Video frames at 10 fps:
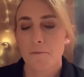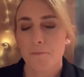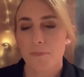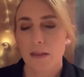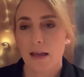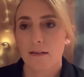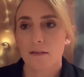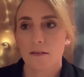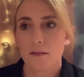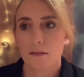
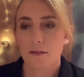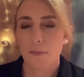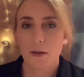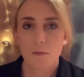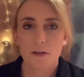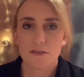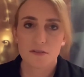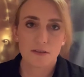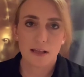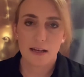and the big ones
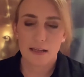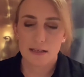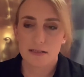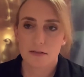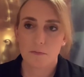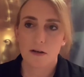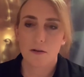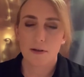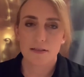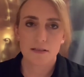on that list, and when I
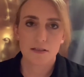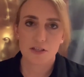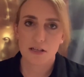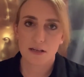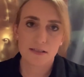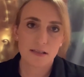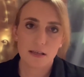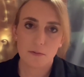went to the GIC,